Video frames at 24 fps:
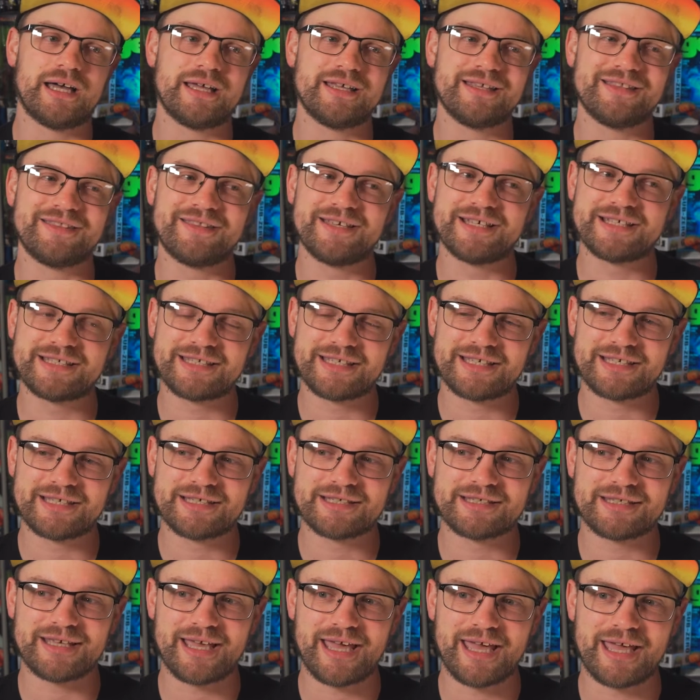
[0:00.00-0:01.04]
This
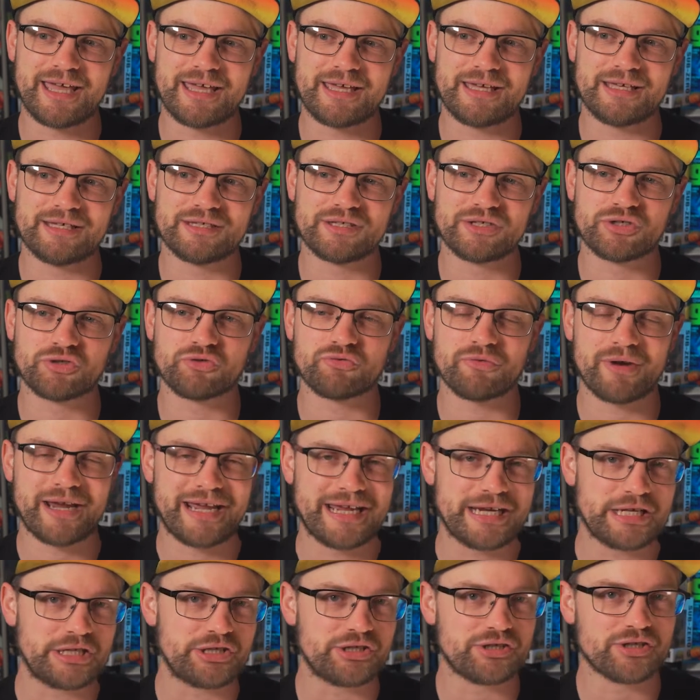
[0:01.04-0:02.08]
is a
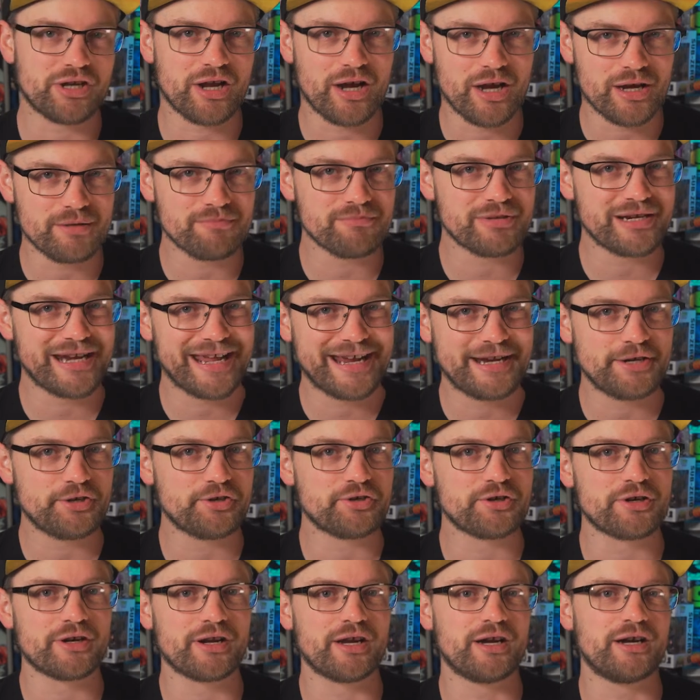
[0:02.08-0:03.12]
strange
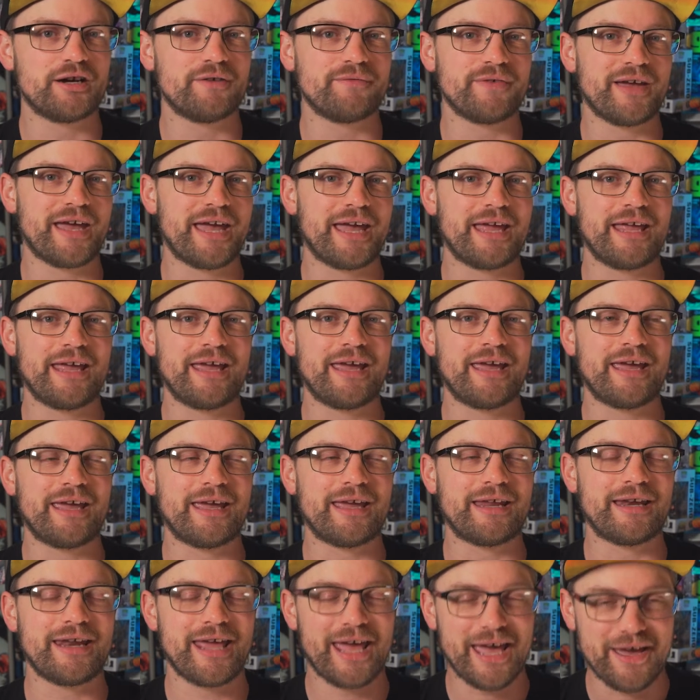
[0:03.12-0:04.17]
combination of
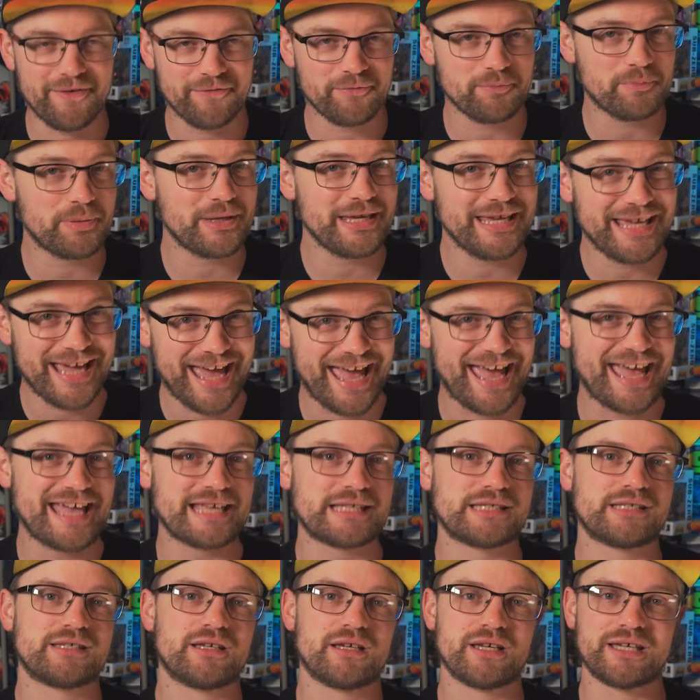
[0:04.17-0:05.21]
an
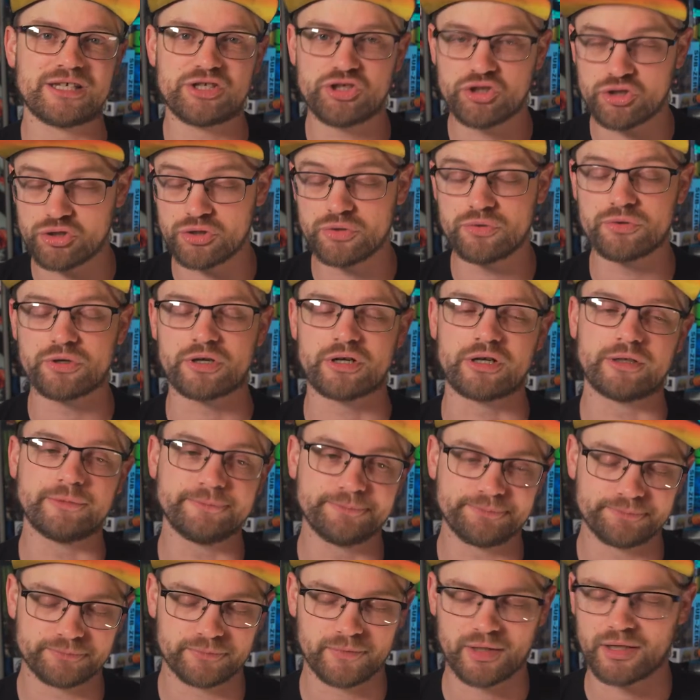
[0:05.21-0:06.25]
FPS shooter,
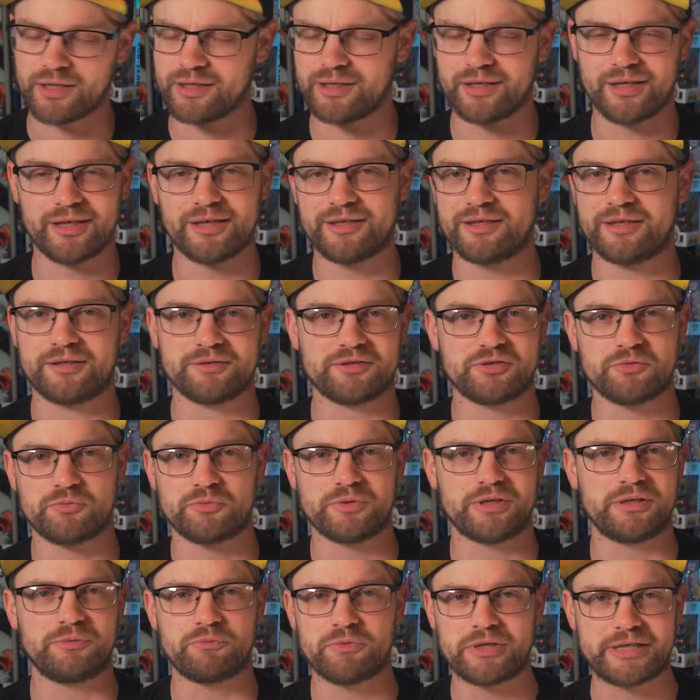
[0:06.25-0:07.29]
that's
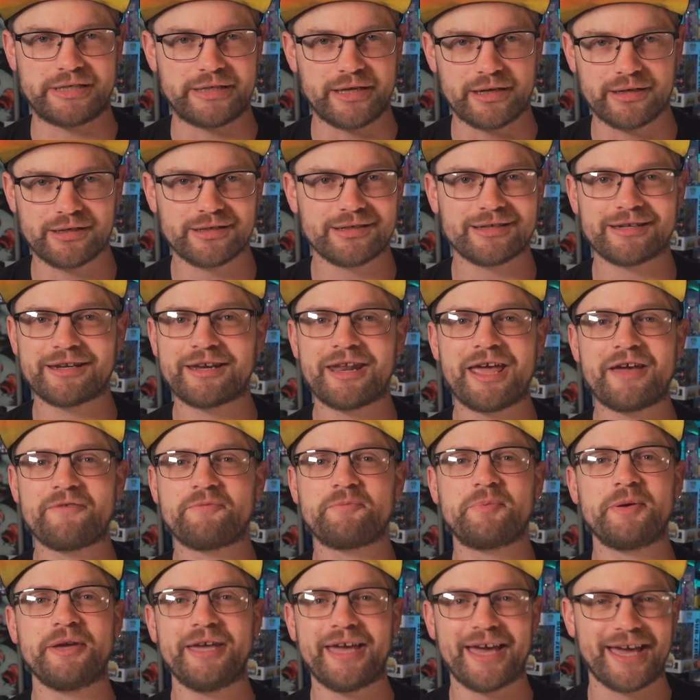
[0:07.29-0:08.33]
redundant, an
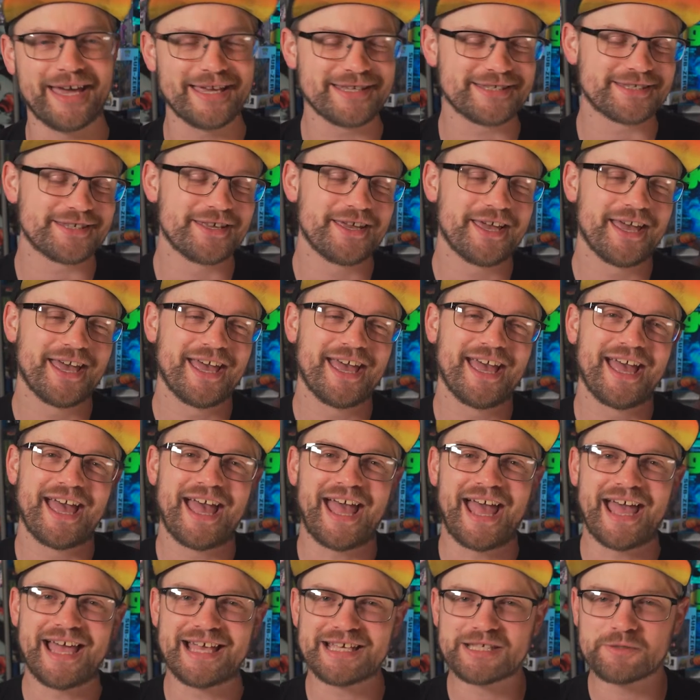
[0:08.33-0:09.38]
FPS,
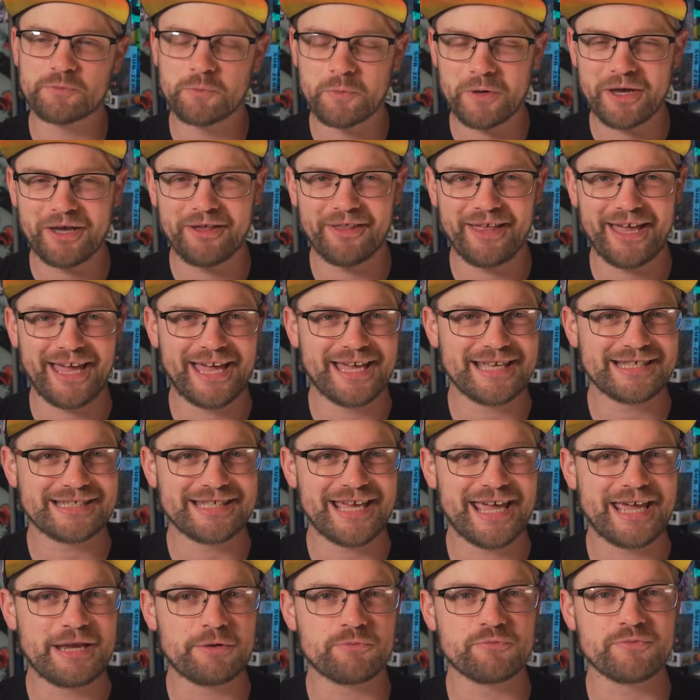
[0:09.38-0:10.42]
as well as
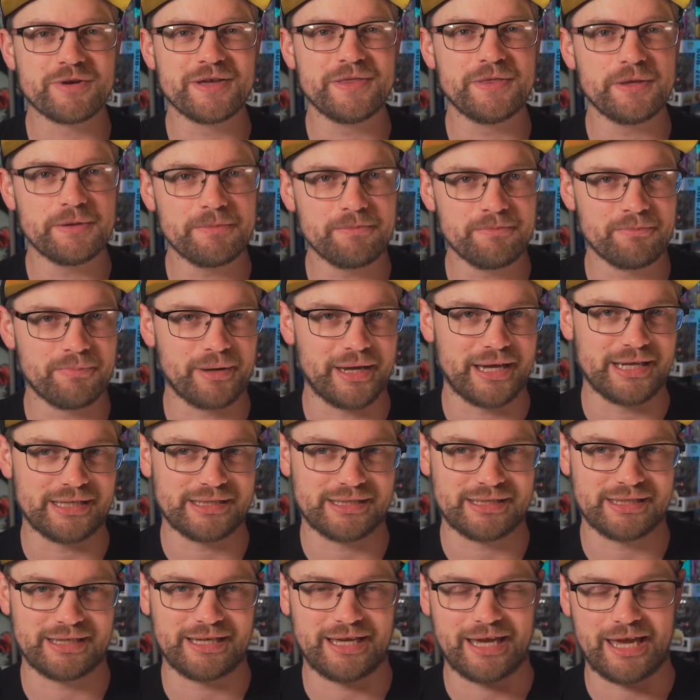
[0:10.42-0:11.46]
a
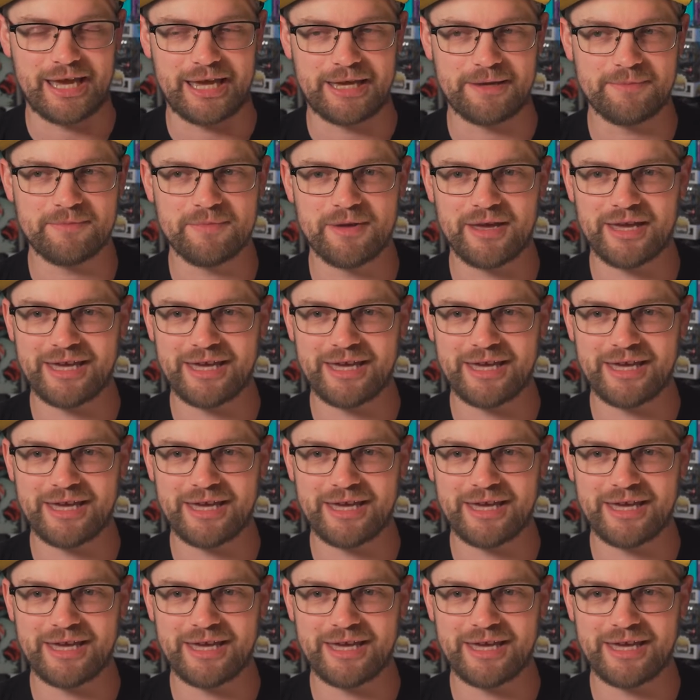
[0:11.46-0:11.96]
rhythm-based game.